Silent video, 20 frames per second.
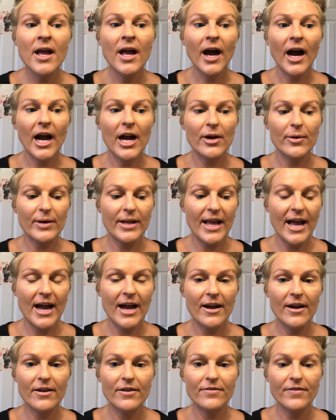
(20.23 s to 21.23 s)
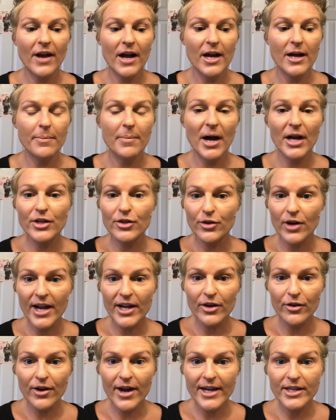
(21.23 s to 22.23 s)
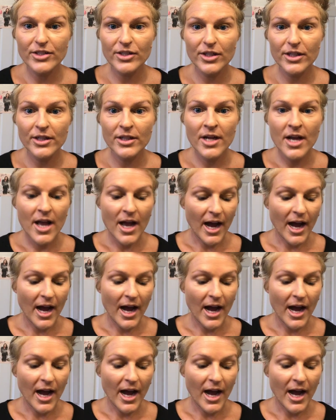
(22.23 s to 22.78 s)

I already have under eye corrector.